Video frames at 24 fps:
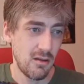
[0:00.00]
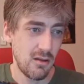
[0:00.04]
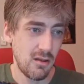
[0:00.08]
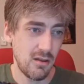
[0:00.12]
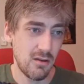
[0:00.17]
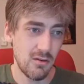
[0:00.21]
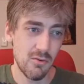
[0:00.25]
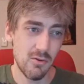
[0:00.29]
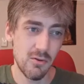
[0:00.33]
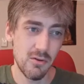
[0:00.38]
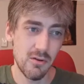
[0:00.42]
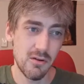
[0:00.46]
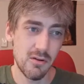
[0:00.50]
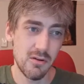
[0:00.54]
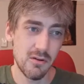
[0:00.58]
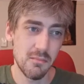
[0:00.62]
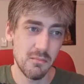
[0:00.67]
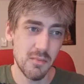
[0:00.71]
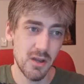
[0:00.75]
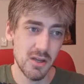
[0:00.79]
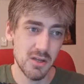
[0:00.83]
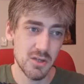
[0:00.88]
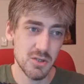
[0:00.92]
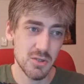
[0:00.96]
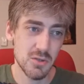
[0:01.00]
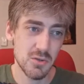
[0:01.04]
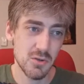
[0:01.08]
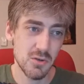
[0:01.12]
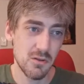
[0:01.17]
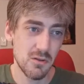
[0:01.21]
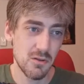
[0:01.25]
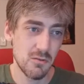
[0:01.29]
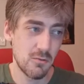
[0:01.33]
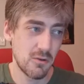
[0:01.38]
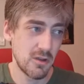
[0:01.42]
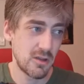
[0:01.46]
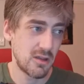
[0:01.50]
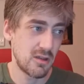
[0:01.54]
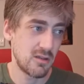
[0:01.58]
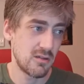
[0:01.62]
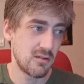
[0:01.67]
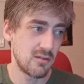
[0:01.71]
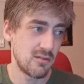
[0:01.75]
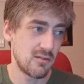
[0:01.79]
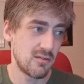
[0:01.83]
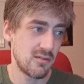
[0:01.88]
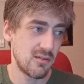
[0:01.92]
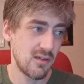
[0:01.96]
In order to make sure that we
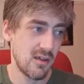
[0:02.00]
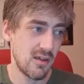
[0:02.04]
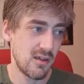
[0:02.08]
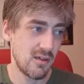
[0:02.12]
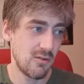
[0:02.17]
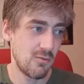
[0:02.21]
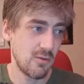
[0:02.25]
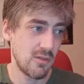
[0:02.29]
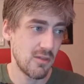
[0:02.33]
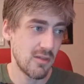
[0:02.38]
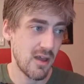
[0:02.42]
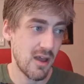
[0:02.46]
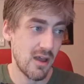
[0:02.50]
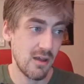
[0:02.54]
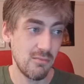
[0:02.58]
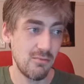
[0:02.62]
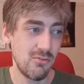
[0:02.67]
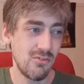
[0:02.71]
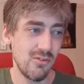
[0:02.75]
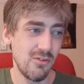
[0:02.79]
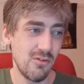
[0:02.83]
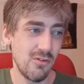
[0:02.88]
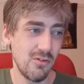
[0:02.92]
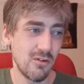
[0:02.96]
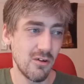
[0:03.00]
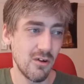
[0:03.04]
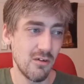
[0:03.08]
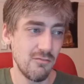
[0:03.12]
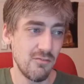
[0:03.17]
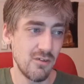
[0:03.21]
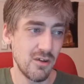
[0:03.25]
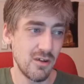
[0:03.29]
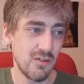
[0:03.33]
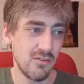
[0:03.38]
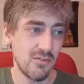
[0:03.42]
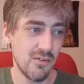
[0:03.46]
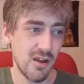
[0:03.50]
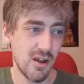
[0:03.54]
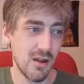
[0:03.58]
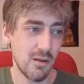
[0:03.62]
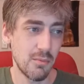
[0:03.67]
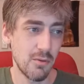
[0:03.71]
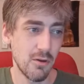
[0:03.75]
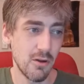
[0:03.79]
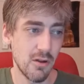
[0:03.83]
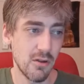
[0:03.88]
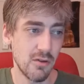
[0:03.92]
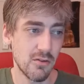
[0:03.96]
can say with absolute confidence that our
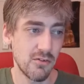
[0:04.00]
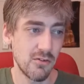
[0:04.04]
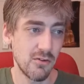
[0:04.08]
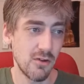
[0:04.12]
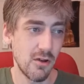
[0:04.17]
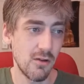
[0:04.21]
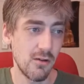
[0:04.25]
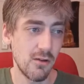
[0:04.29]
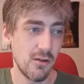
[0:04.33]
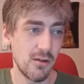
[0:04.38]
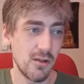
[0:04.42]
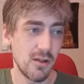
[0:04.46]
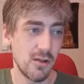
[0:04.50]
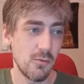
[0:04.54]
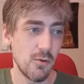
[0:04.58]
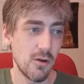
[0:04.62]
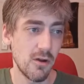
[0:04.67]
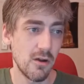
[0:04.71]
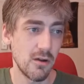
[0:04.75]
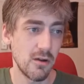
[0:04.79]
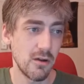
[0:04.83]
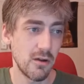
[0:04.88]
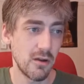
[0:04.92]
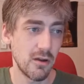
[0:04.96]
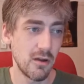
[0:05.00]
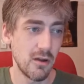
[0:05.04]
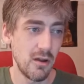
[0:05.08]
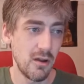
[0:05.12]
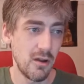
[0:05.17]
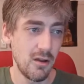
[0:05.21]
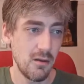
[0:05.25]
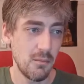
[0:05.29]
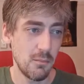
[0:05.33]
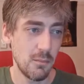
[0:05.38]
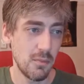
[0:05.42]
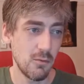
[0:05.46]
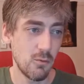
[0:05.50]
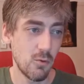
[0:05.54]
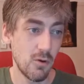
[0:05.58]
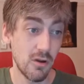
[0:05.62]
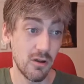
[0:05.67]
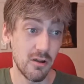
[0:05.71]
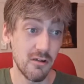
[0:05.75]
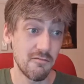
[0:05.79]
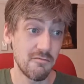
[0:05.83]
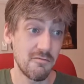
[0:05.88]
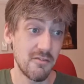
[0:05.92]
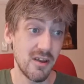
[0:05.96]
products not only work, but
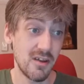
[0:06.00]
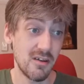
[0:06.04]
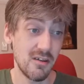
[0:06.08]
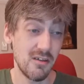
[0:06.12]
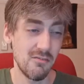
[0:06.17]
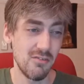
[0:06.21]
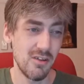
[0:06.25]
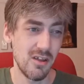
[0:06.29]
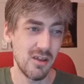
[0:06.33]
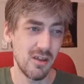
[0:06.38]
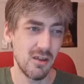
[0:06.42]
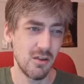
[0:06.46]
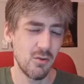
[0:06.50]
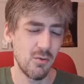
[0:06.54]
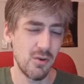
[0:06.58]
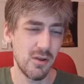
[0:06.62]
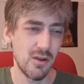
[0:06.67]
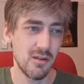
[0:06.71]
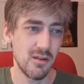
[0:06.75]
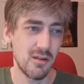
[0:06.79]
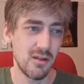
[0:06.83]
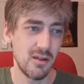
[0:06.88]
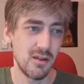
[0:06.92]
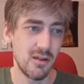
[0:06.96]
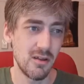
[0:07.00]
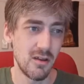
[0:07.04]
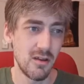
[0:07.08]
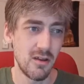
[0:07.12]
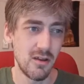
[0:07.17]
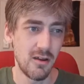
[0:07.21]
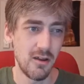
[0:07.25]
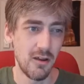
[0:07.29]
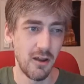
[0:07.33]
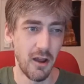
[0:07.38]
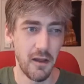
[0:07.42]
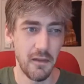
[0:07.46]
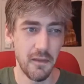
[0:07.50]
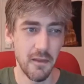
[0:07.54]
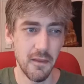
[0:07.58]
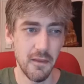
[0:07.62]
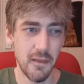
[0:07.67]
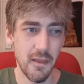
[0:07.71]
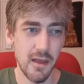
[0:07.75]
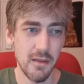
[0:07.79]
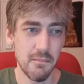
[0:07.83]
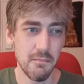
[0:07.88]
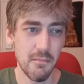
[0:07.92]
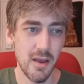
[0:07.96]
work effectively and quickly, and
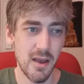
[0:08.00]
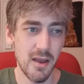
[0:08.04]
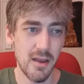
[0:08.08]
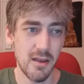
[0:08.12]
that they